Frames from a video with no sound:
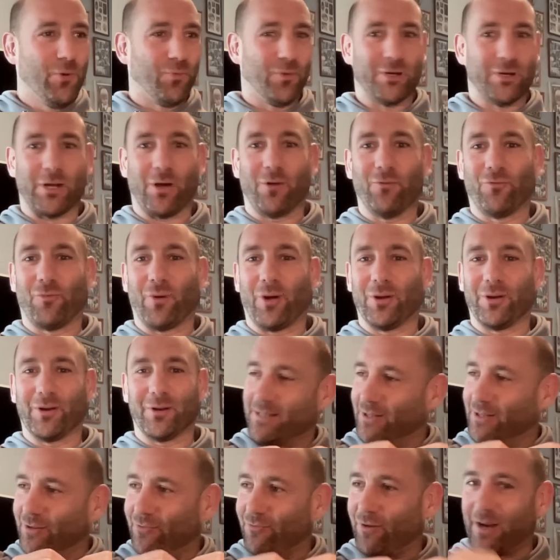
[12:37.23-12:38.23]
We don't want
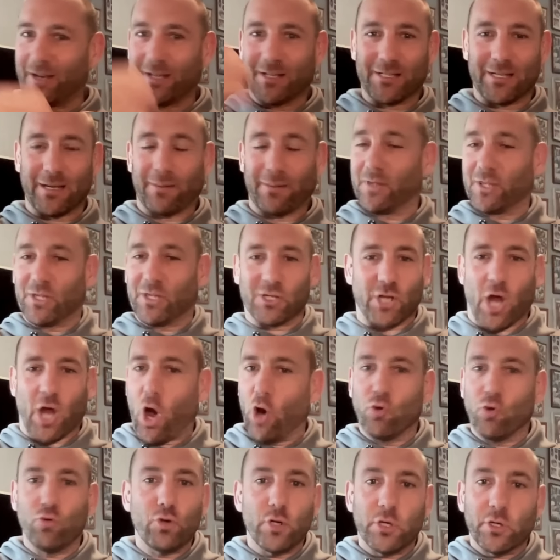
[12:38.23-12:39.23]
you running something that's
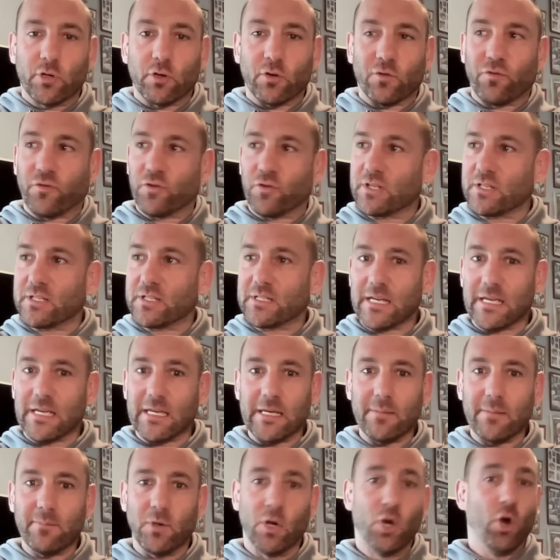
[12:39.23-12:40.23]
only good for the
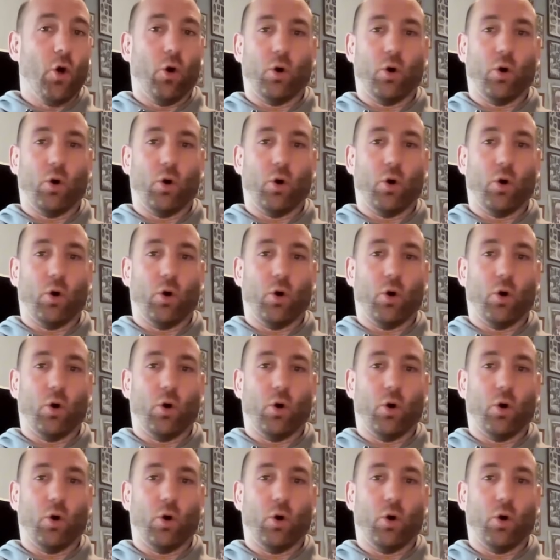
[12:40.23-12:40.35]
team